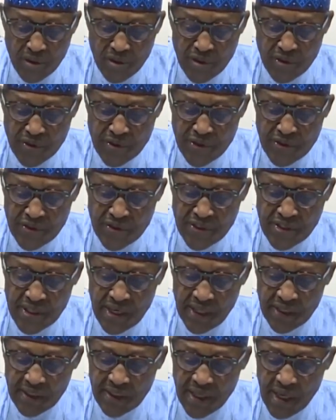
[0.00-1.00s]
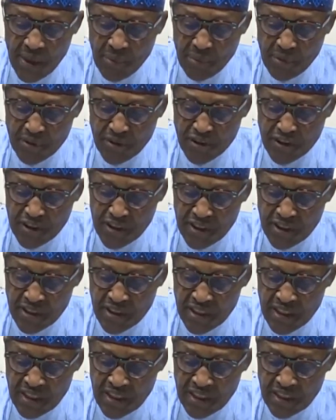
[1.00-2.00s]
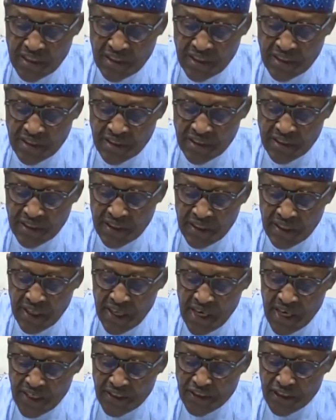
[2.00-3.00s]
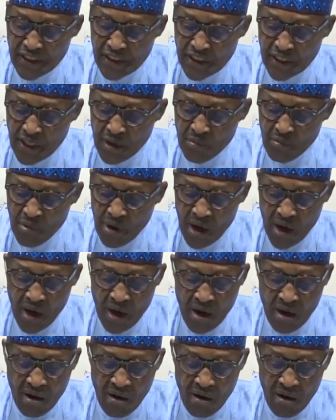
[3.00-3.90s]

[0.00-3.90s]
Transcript: to sincerely appreciate the large number